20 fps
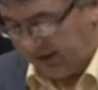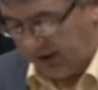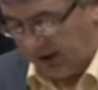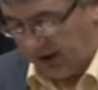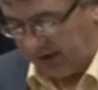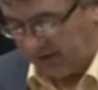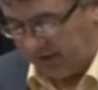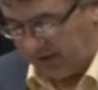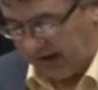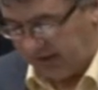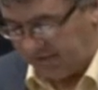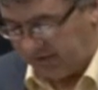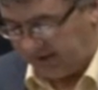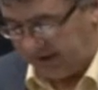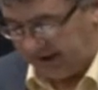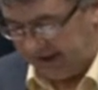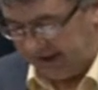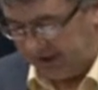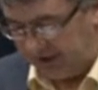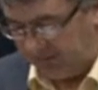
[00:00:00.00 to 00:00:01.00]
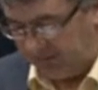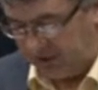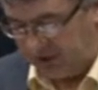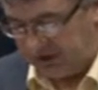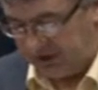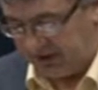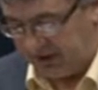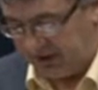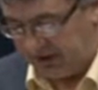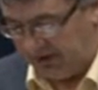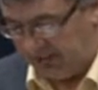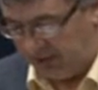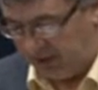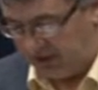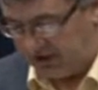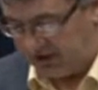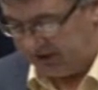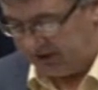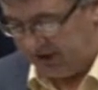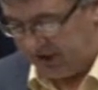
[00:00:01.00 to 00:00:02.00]
You did not have to take in a
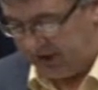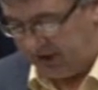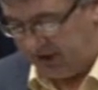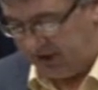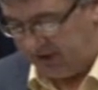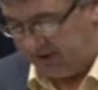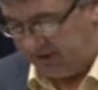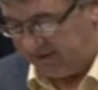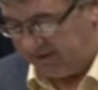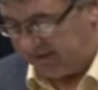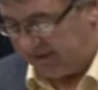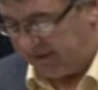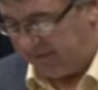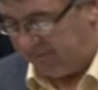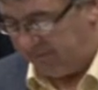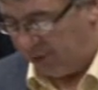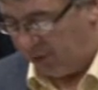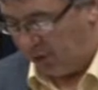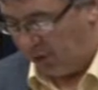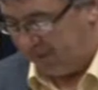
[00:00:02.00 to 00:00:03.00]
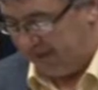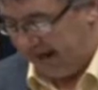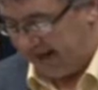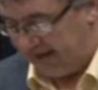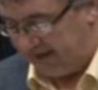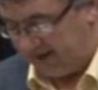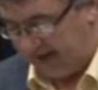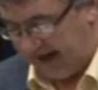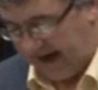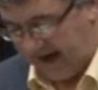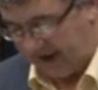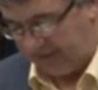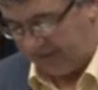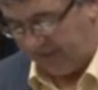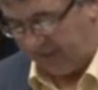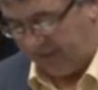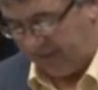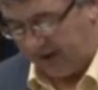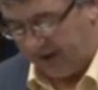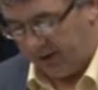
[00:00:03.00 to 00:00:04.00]
budget this year that gave more back in
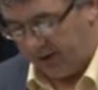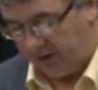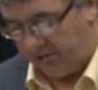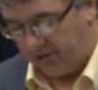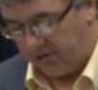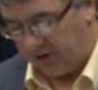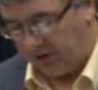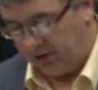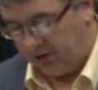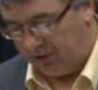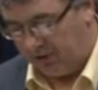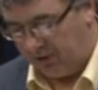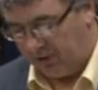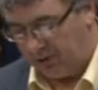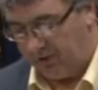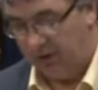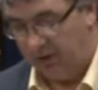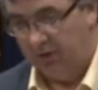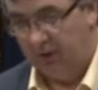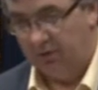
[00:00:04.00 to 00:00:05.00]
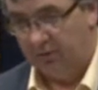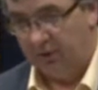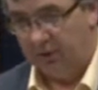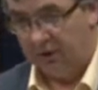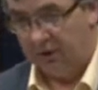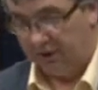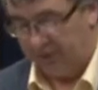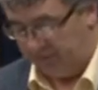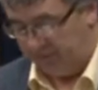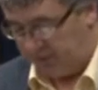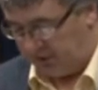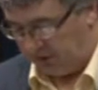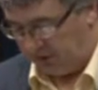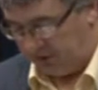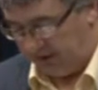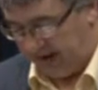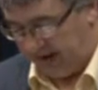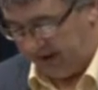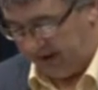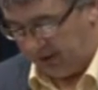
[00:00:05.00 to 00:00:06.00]
tax for better-off workers, where
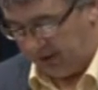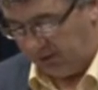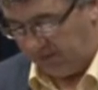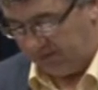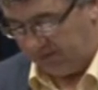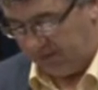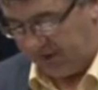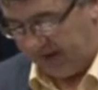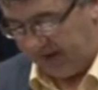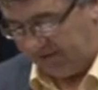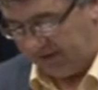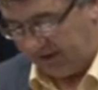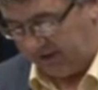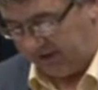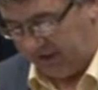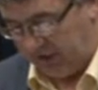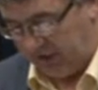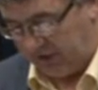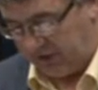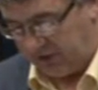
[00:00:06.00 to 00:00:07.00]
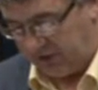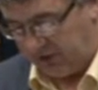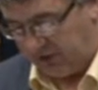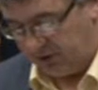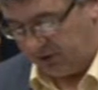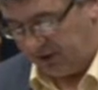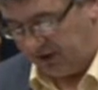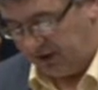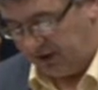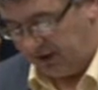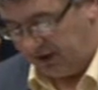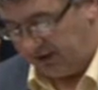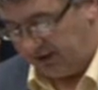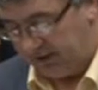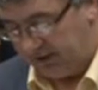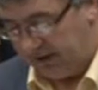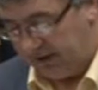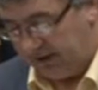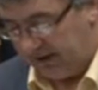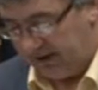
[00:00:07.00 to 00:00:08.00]
someone earning over €70,000 a
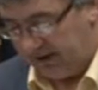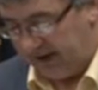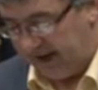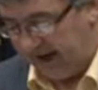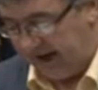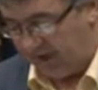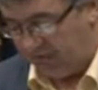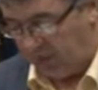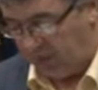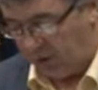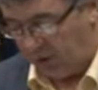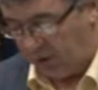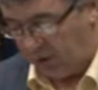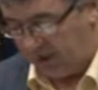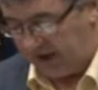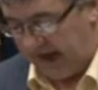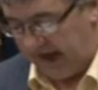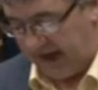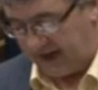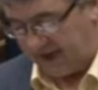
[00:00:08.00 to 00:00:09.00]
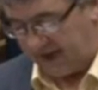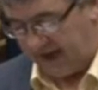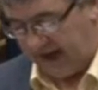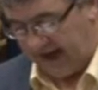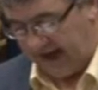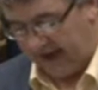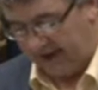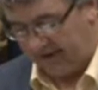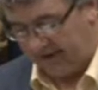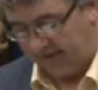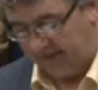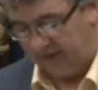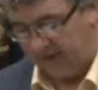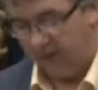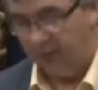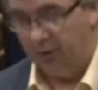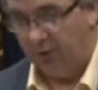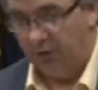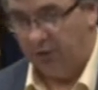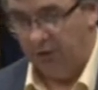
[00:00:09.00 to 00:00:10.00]
year gained more cash in
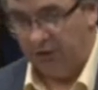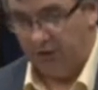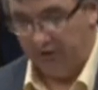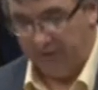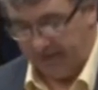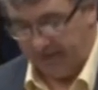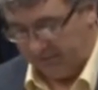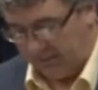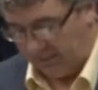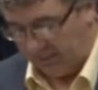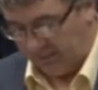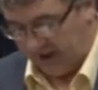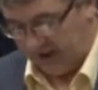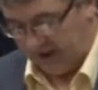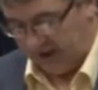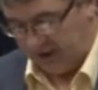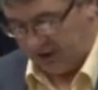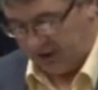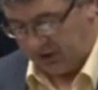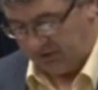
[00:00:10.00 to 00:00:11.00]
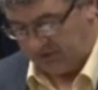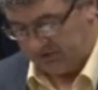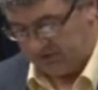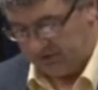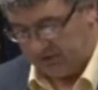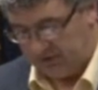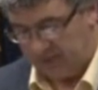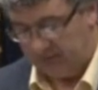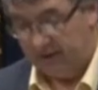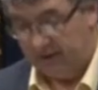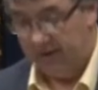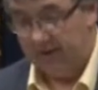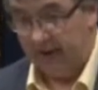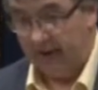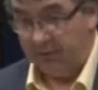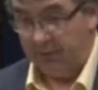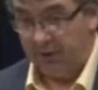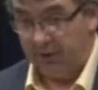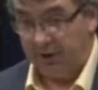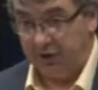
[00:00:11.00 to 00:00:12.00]
hand than a worker on a minimum wage.
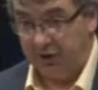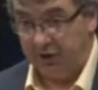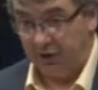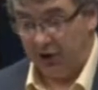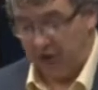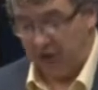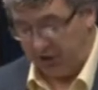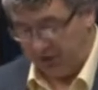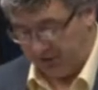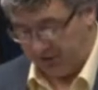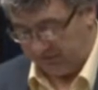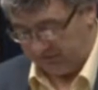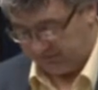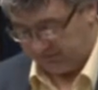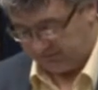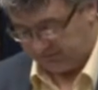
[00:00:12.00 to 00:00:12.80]
That was a choice.